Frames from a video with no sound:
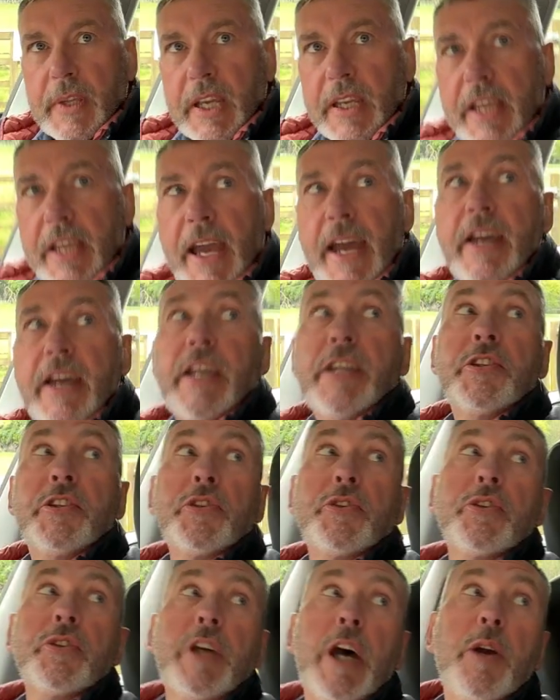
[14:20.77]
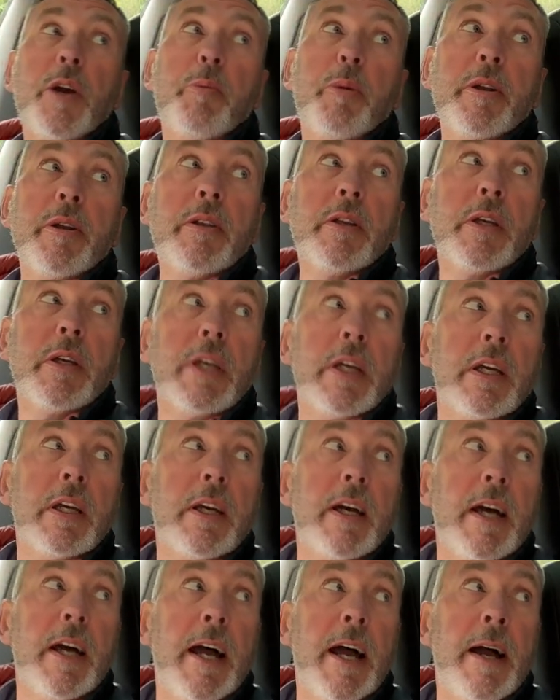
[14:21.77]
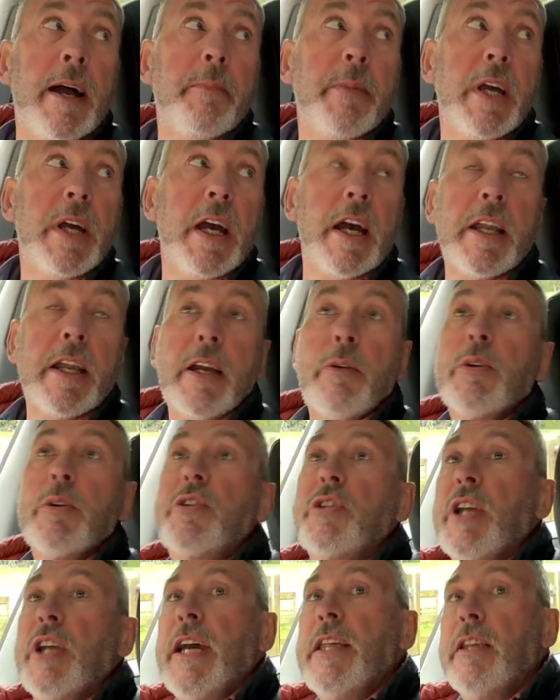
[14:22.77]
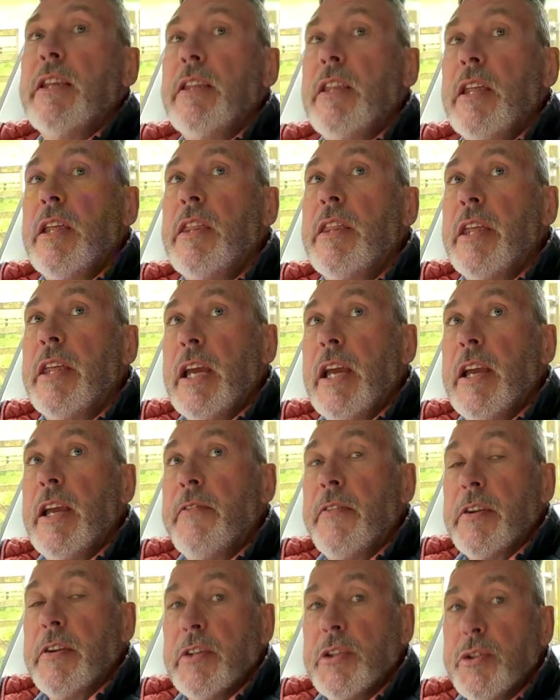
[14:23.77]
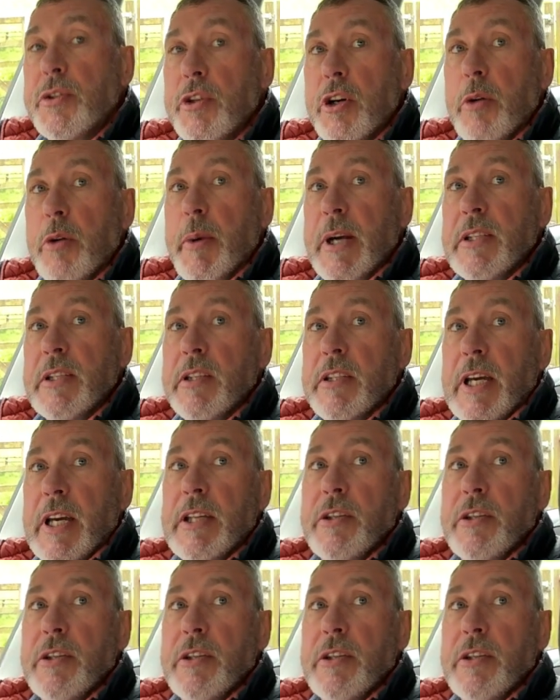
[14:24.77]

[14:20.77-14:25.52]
Yeah, it doesn't open. And I would say that if there is a drawback to that,